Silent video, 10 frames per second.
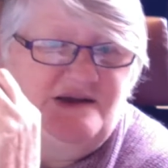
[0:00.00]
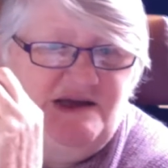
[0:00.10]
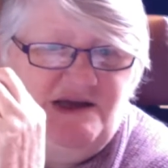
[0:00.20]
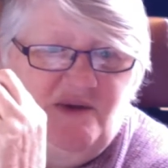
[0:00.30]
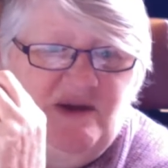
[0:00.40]

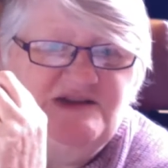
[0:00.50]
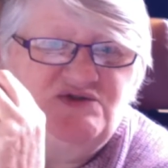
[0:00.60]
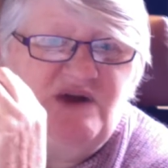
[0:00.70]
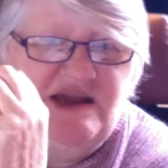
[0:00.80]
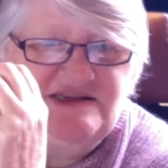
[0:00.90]
it's
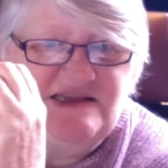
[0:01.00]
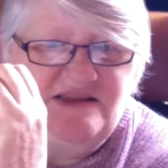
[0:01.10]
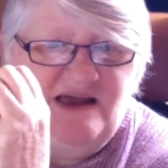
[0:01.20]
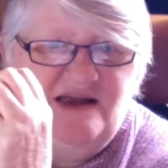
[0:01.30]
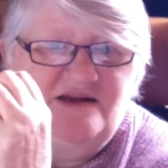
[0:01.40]
raising
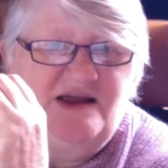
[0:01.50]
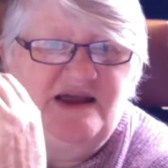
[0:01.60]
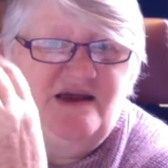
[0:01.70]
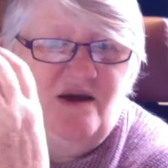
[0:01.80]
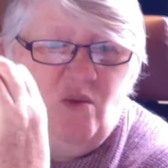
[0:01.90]
that
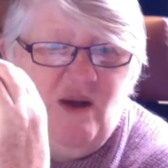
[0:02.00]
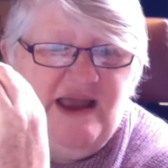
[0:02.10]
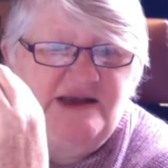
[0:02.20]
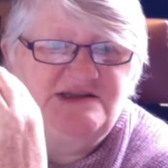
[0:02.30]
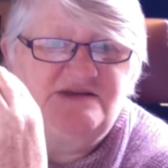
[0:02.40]

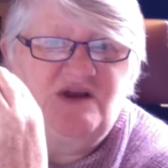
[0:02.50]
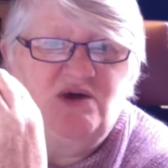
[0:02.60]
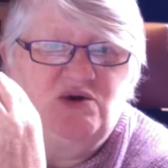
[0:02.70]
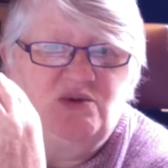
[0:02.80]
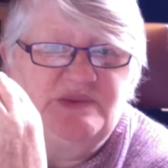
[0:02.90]
awareness of
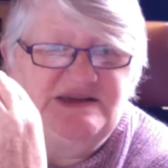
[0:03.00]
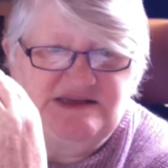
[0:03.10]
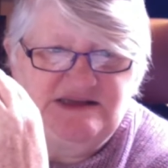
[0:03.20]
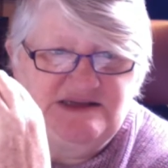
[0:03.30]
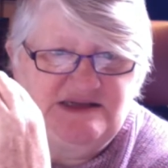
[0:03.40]
local
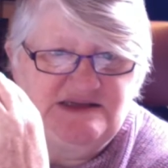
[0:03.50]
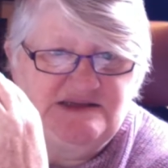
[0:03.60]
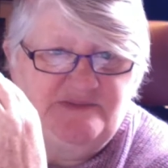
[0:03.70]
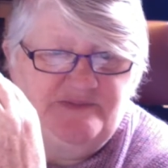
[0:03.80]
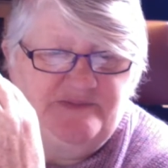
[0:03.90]
businesses.